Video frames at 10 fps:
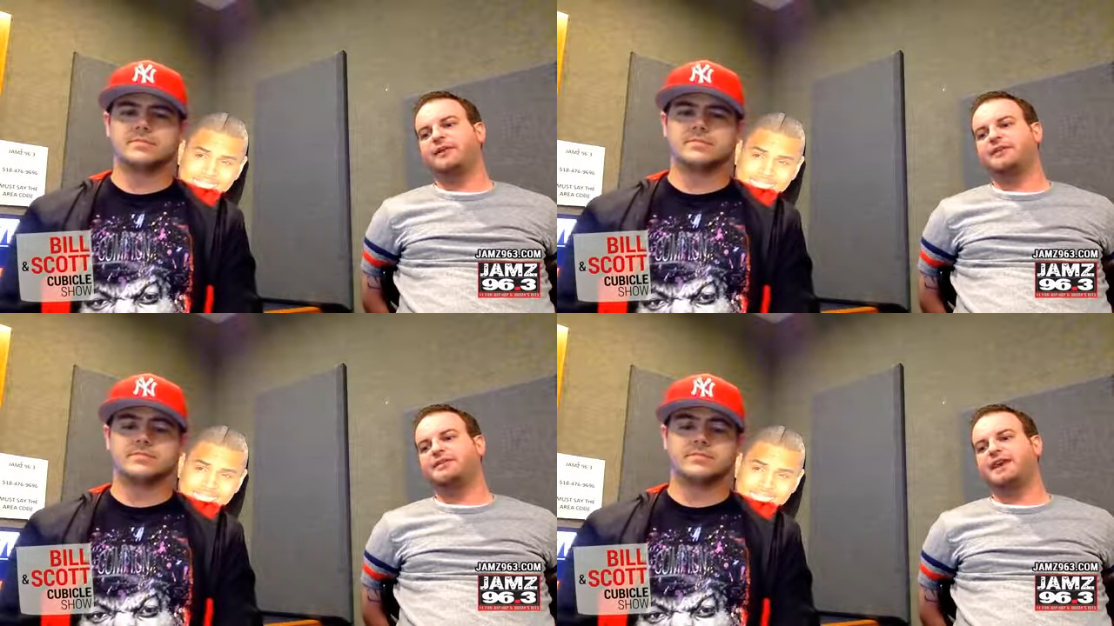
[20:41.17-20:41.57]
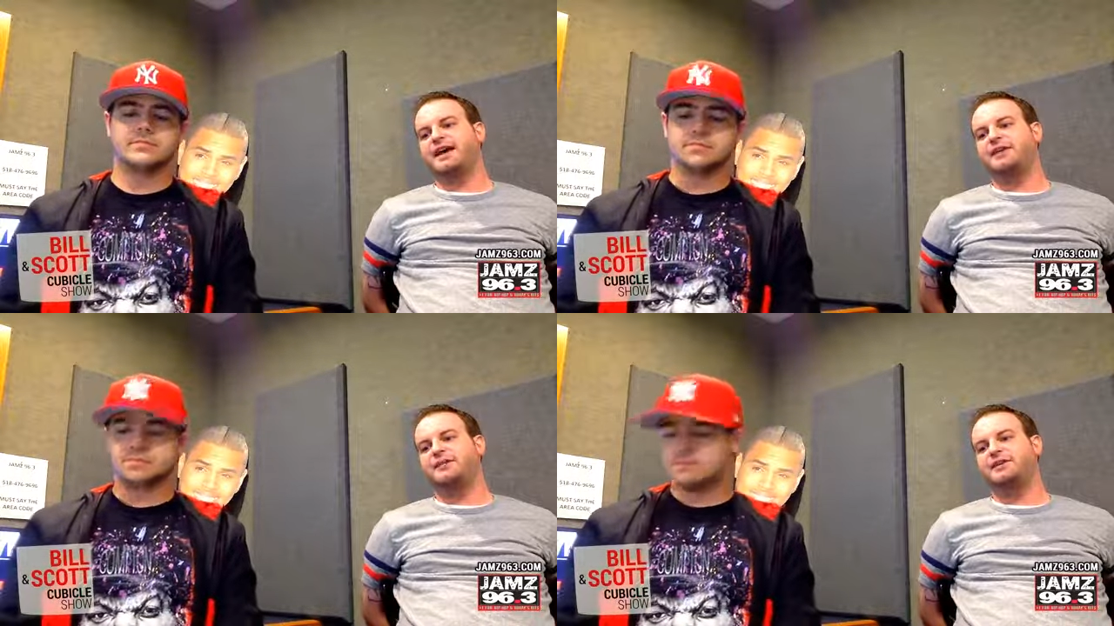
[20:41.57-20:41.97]
Speaker 1: said,
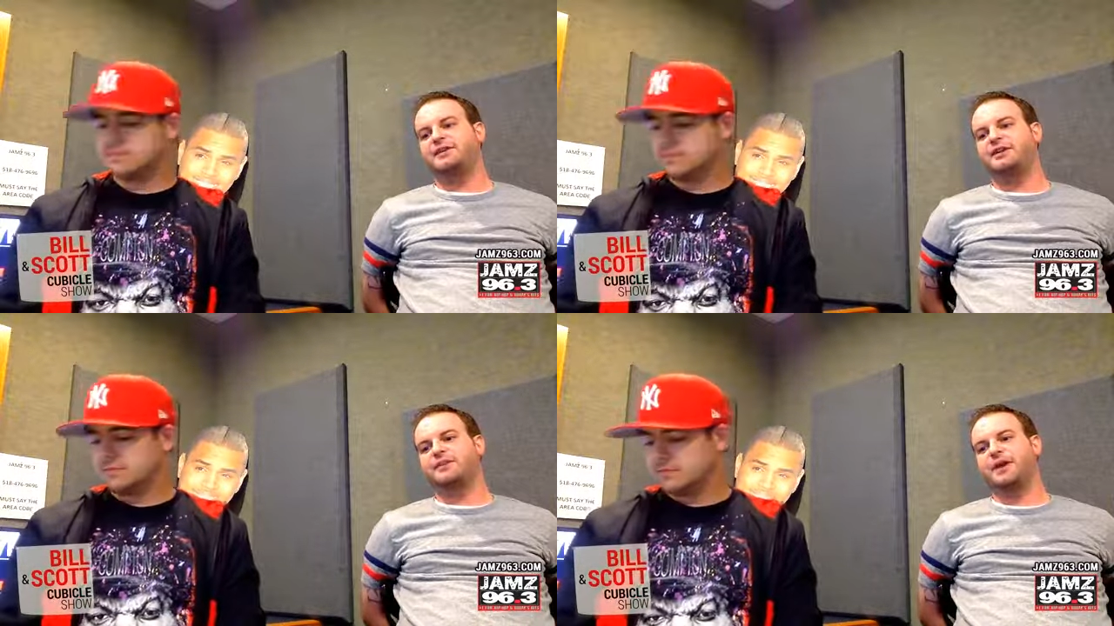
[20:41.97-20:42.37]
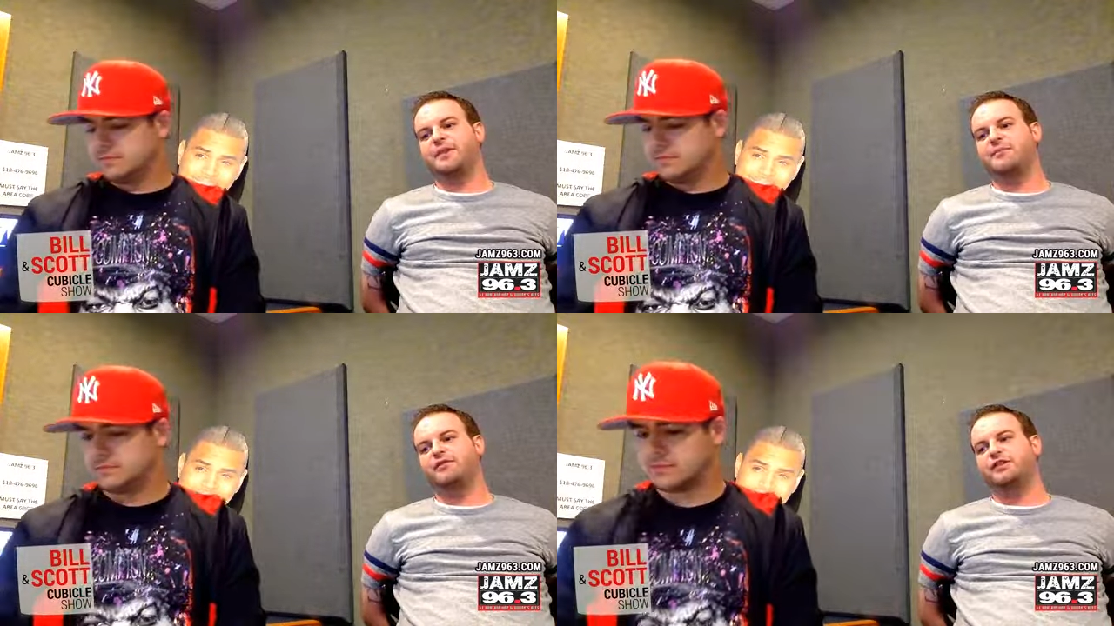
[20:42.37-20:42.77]
and we talked about
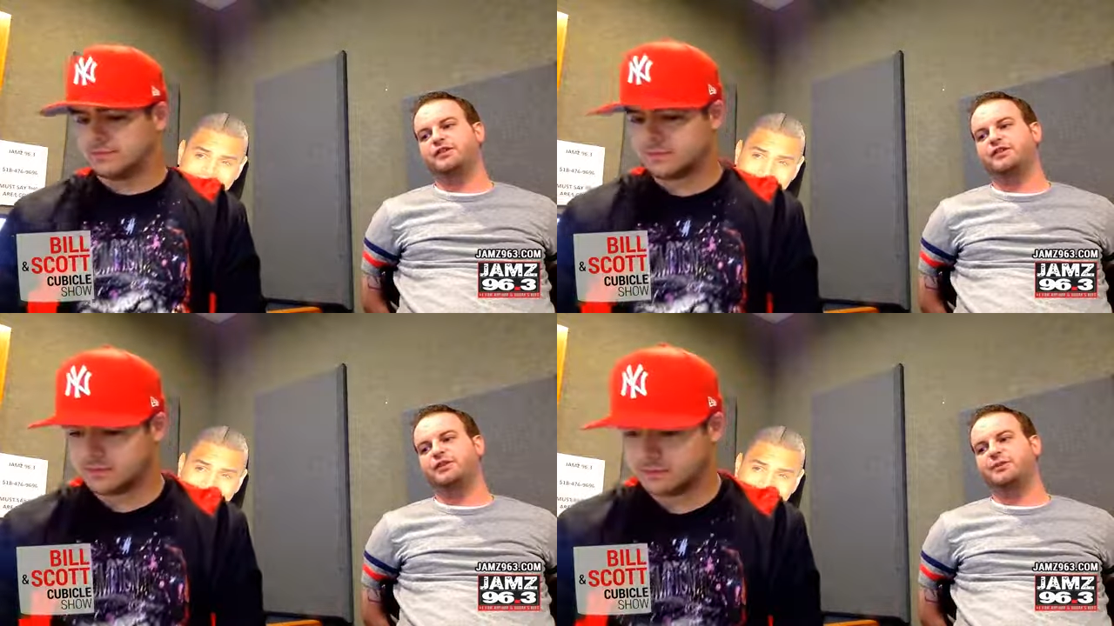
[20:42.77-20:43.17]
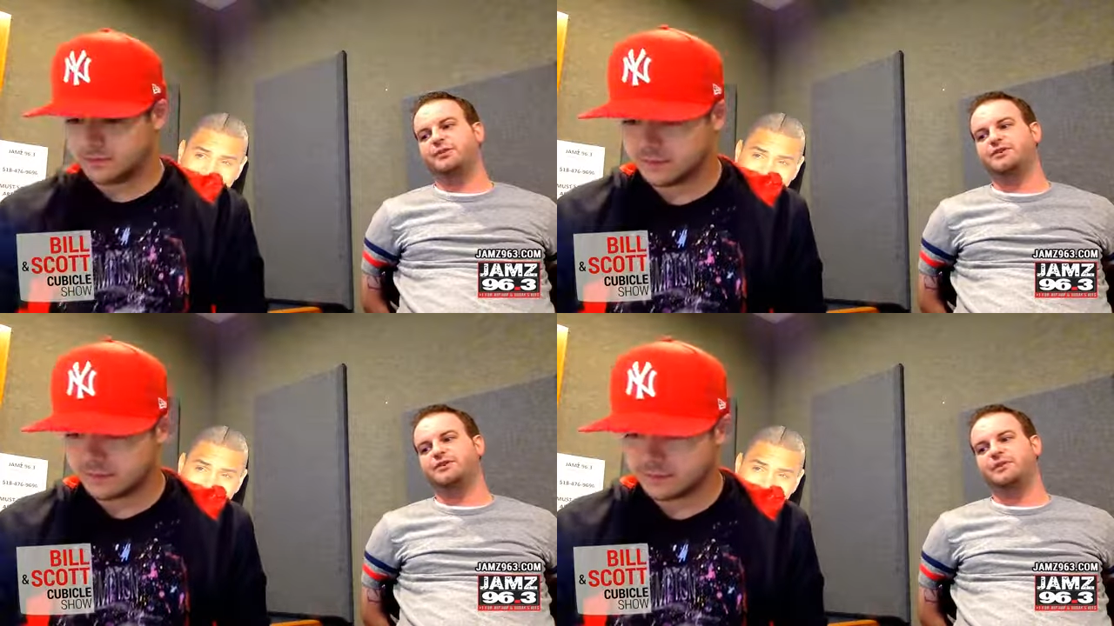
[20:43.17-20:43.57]
movies a little bit,
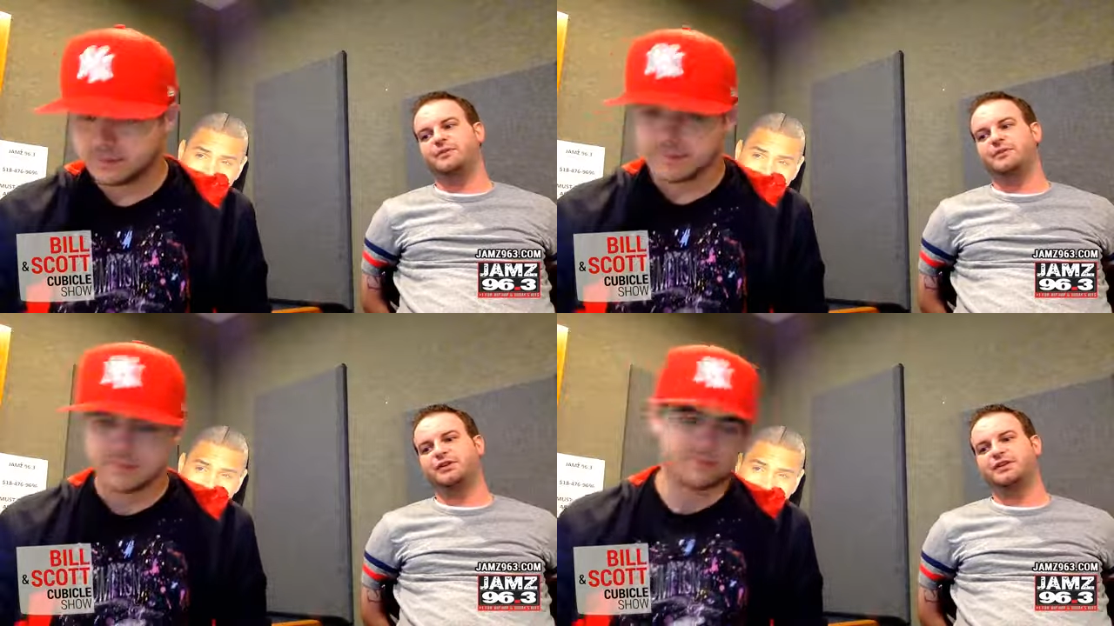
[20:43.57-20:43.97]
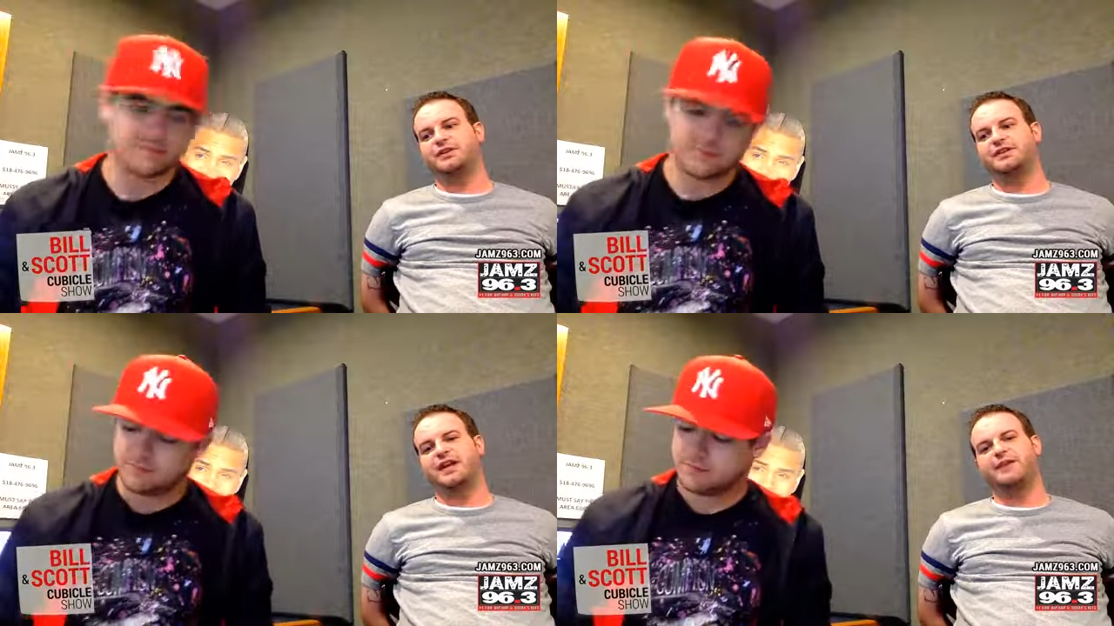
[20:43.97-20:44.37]
so maybe we could have
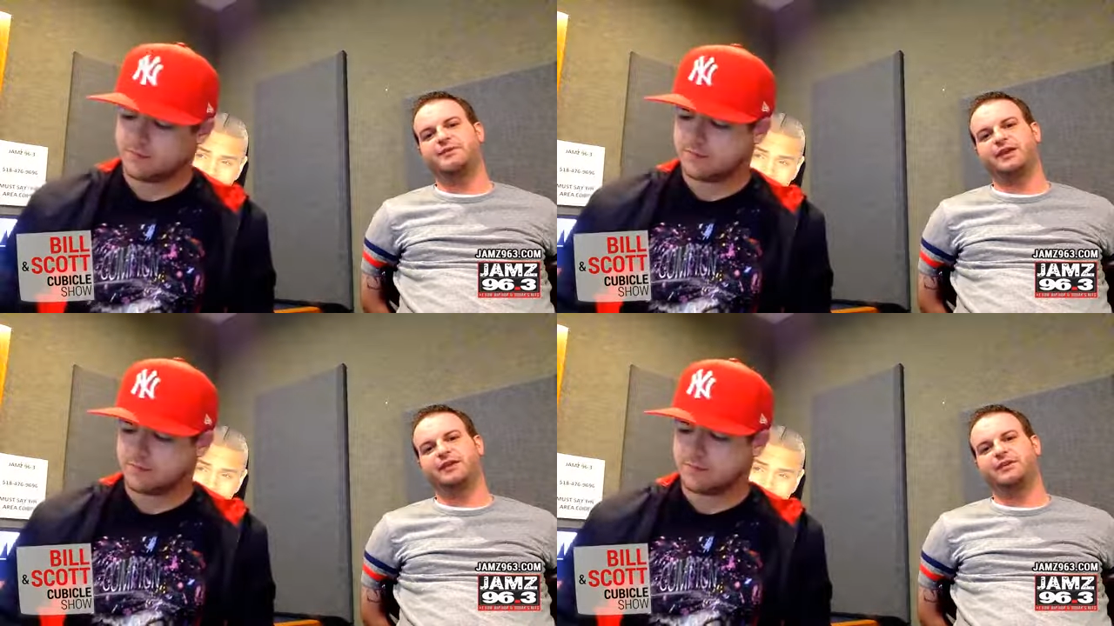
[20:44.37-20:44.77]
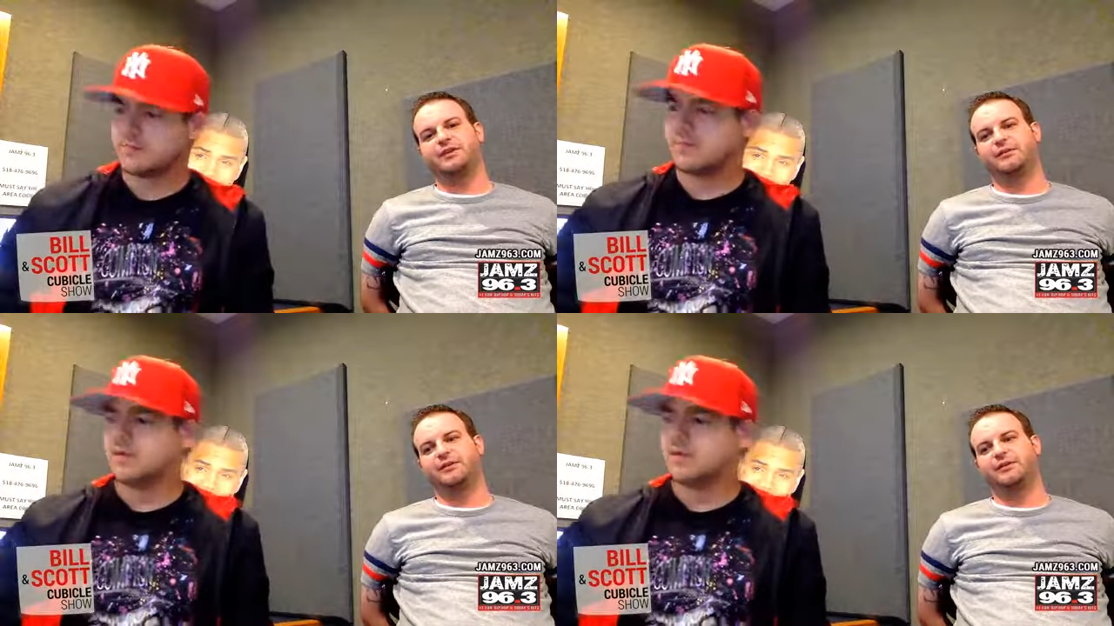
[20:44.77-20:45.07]
segued a little better.